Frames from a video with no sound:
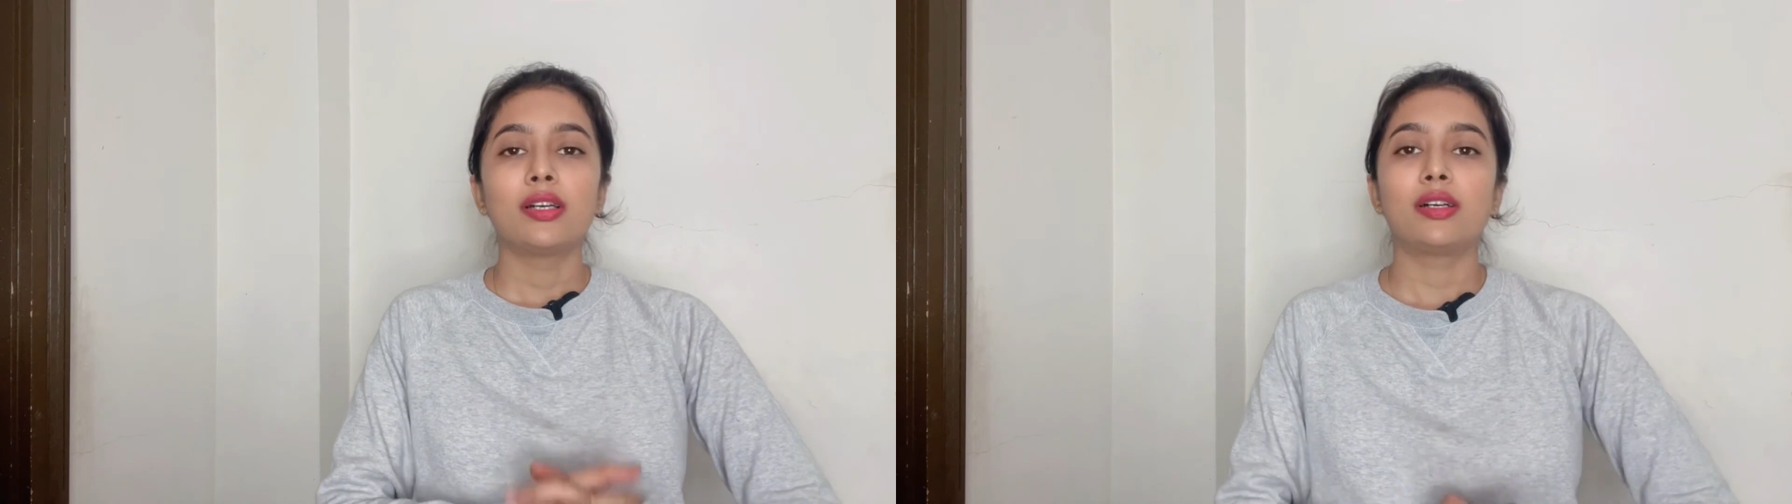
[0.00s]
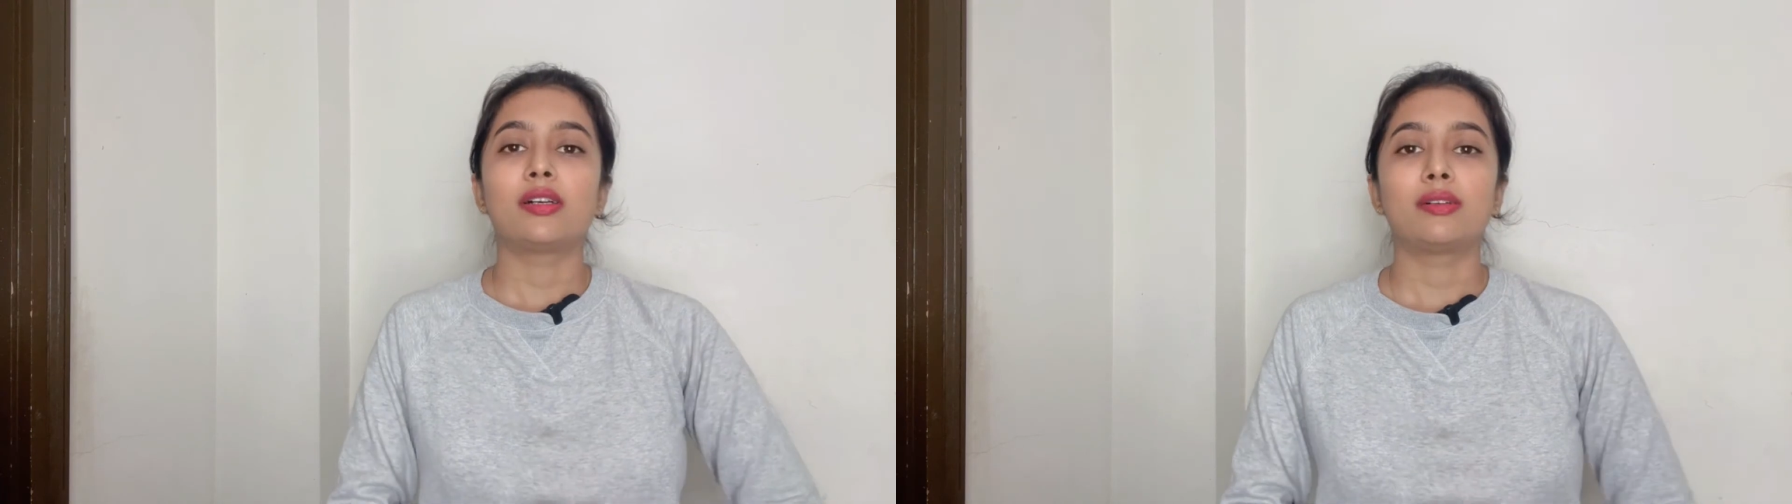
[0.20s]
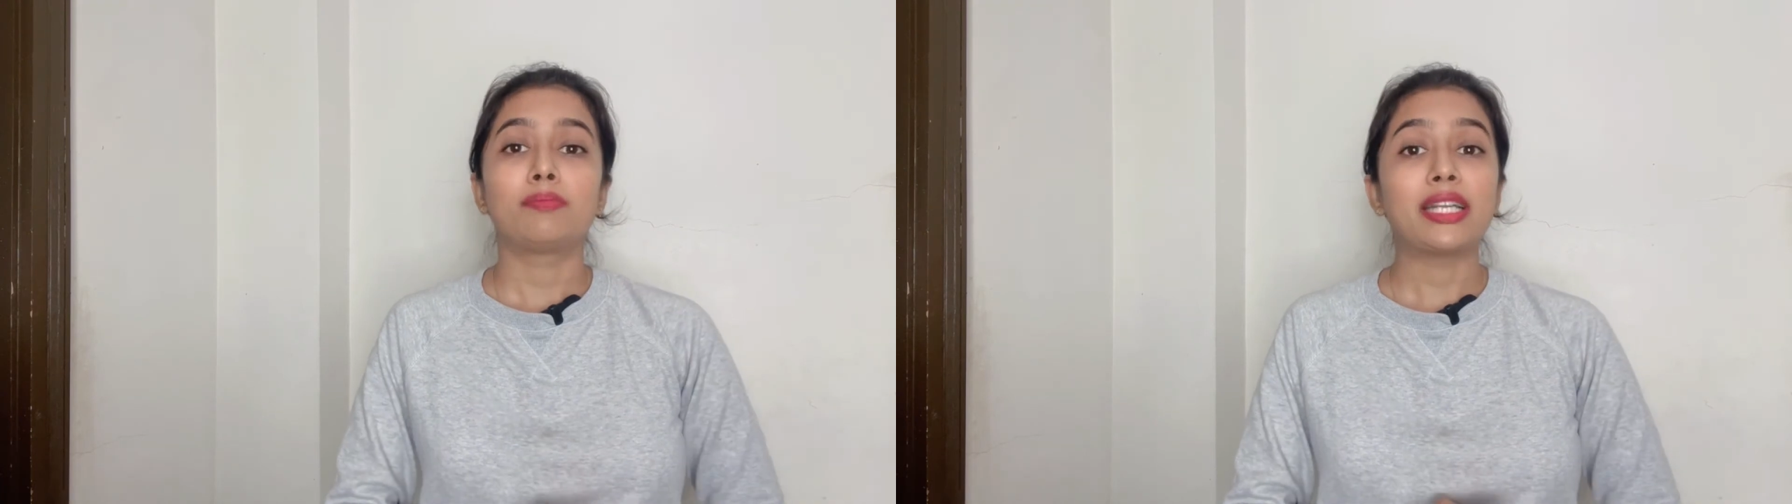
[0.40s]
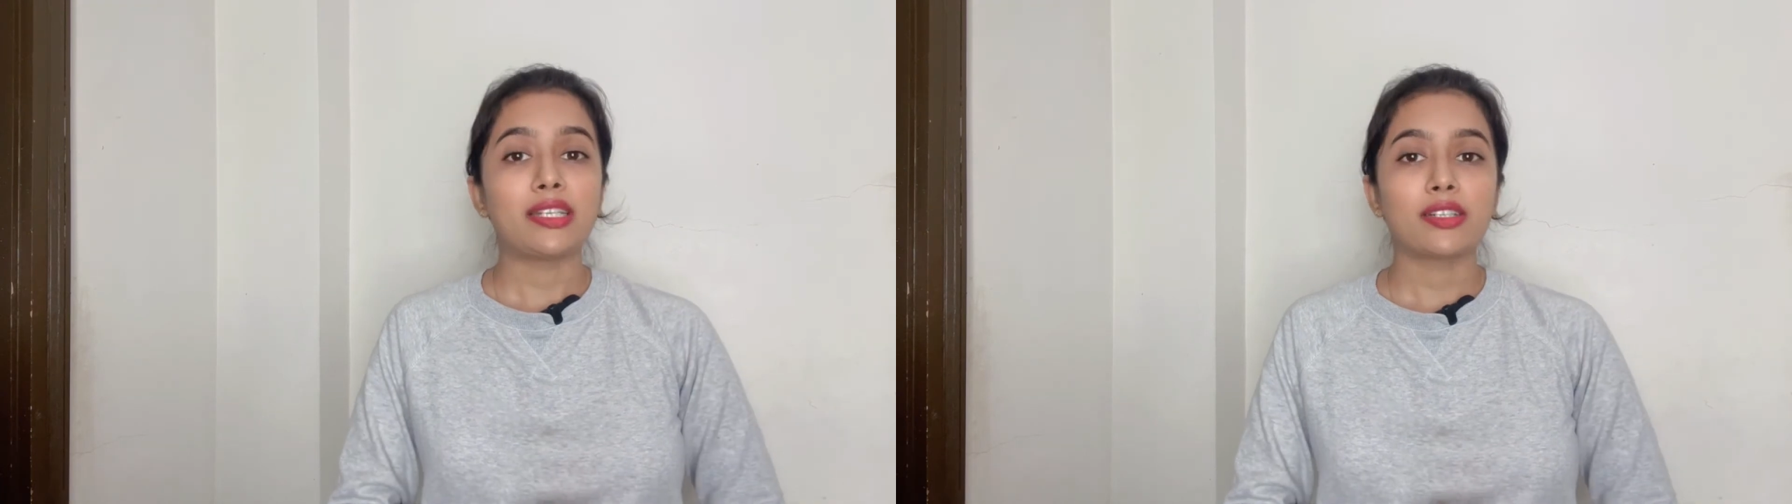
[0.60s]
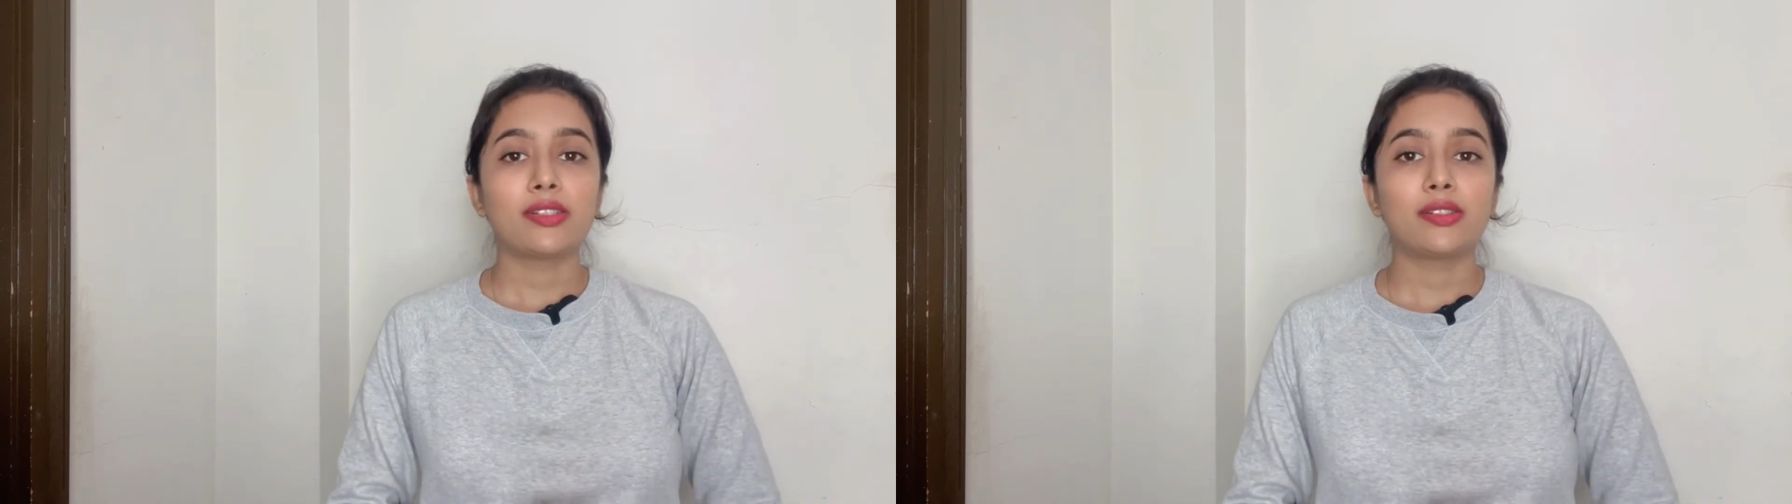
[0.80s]

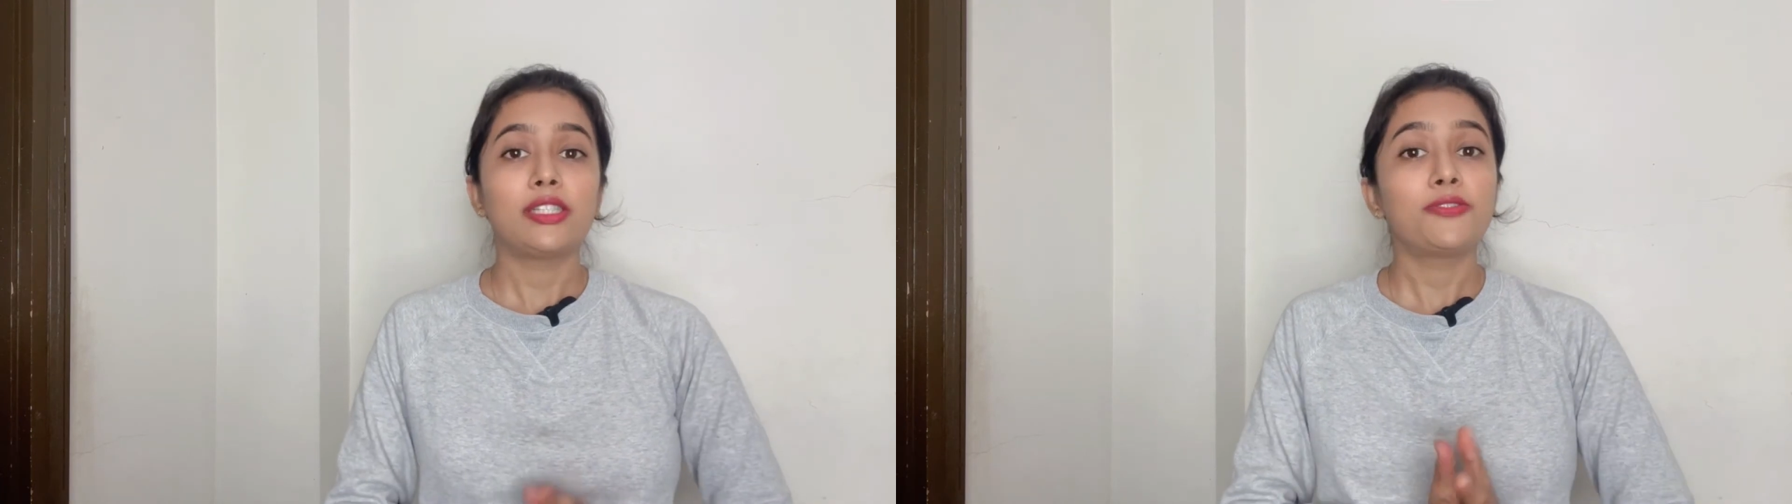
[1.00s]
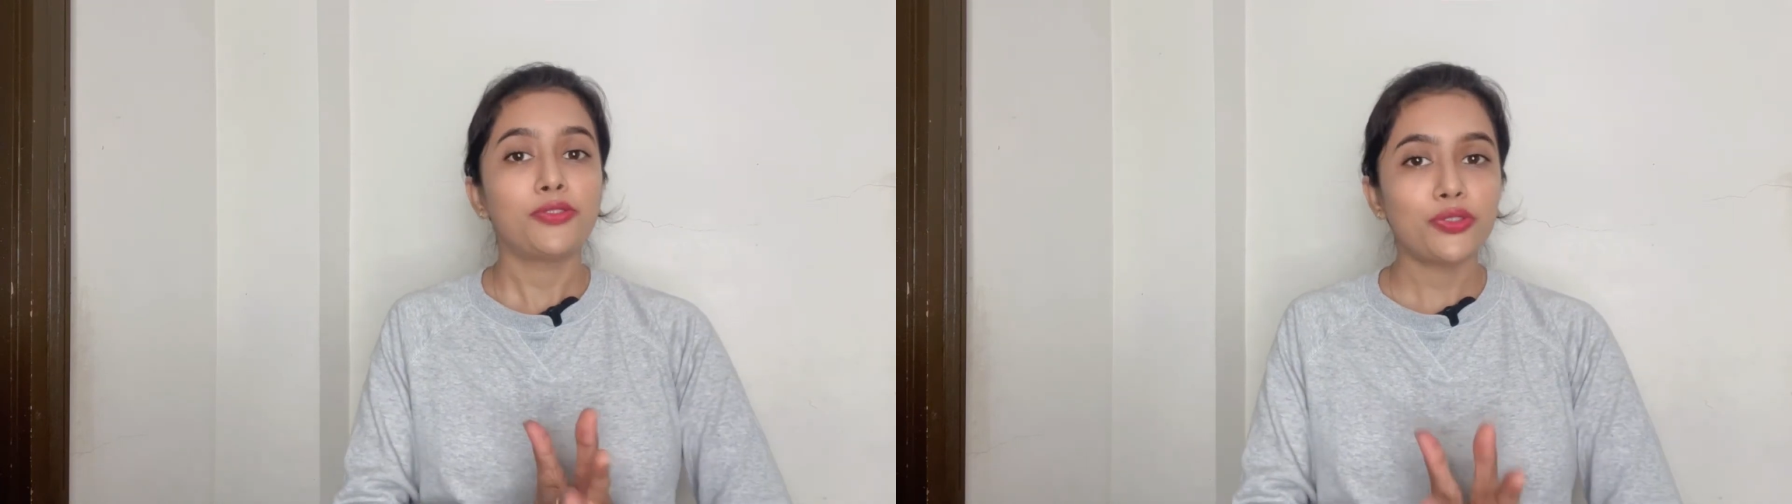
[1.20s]
But if